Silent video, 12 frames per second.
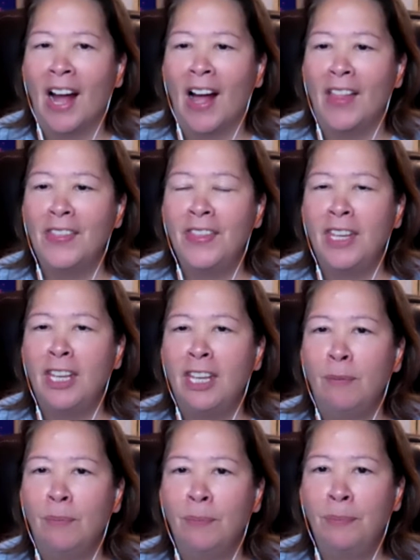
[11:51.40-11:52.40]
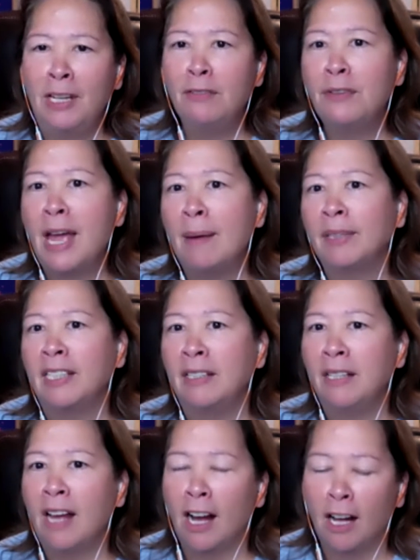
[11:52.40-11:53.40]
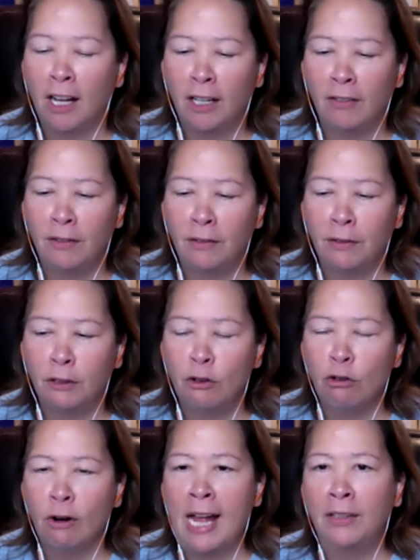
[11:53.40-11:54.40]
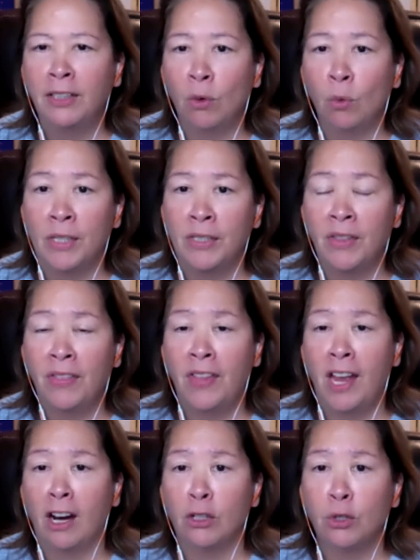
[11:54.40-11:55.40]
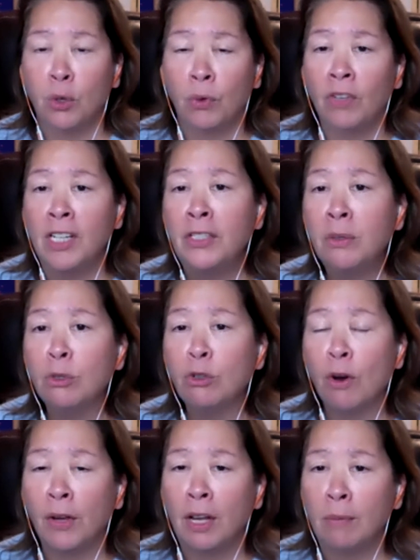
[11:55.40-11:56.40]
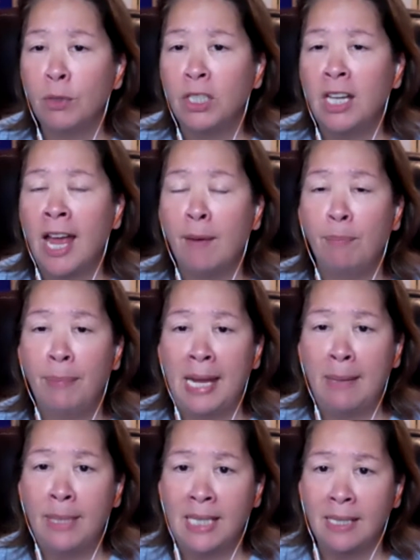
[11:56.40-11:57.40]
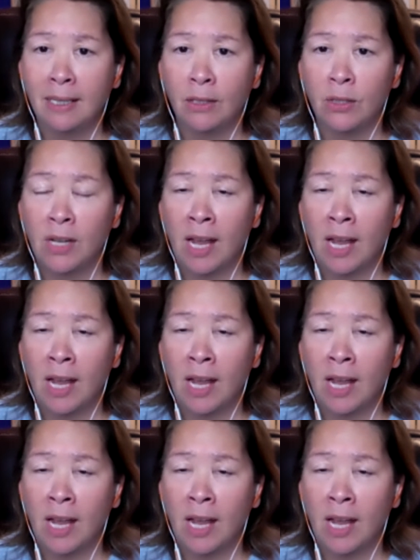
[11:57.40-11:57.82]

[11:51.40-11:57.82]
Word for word: the big mm. family uh, grounding wasn't there. So when Rusty was growing up, she had babysitters.